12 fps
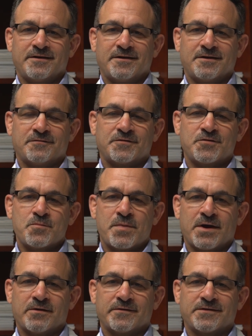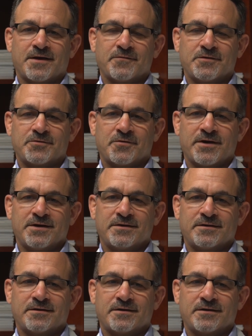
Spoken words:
And if two parents have the trait,